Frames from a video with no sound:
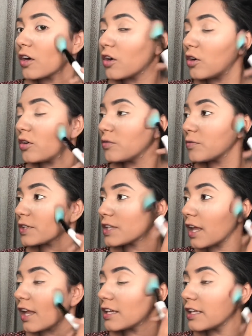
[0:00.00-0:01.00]
go
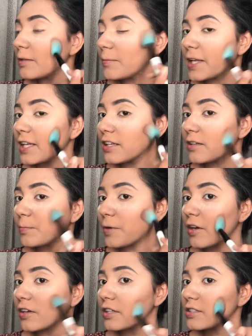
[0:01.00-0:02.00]
with a little by little
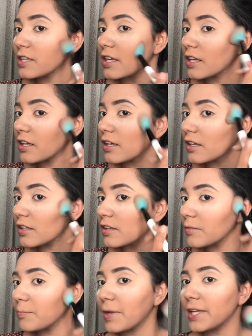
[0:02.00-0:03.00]
products
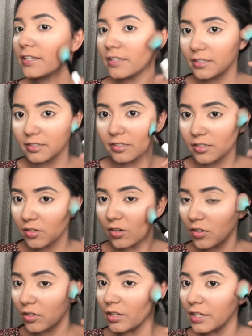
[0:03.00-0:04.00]
and blend it
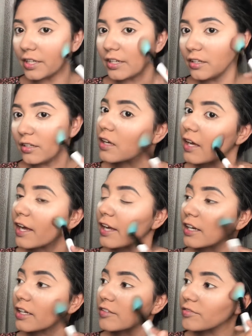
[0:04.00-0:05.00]
all in.
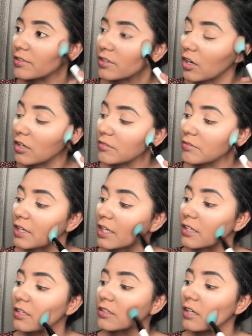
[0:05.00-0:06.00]
And if you're not
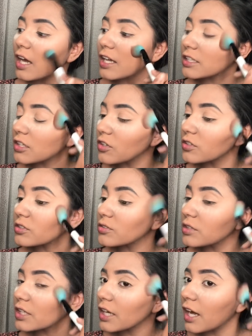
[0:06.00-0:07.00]
really good at
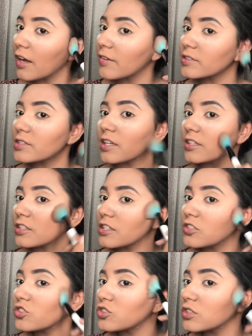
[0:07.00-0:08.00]
contouring, I would
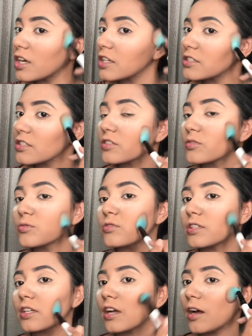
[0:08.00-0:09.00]
suggest just
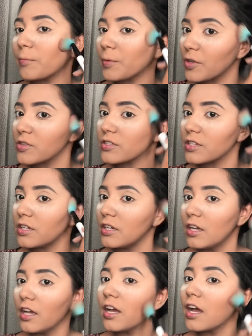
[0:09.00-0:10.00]
using a bronzer
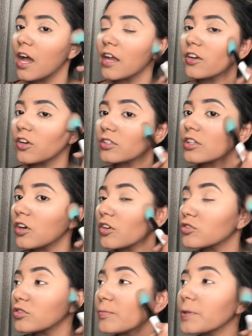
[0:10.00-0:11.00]
and not the
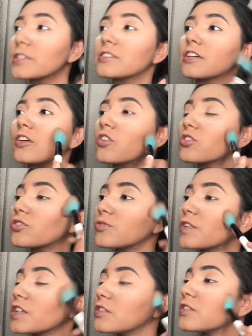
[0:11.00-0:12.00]
contour, because the contour
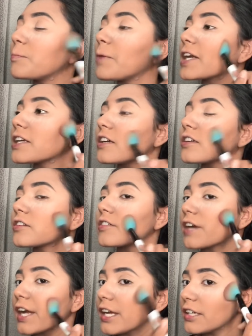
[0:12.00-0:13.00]
will look muddy and
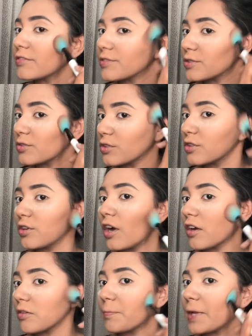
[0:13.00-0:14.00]
gray if you don't know
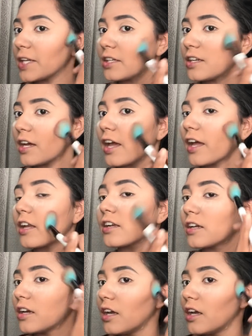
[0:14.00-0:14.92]
how to blend and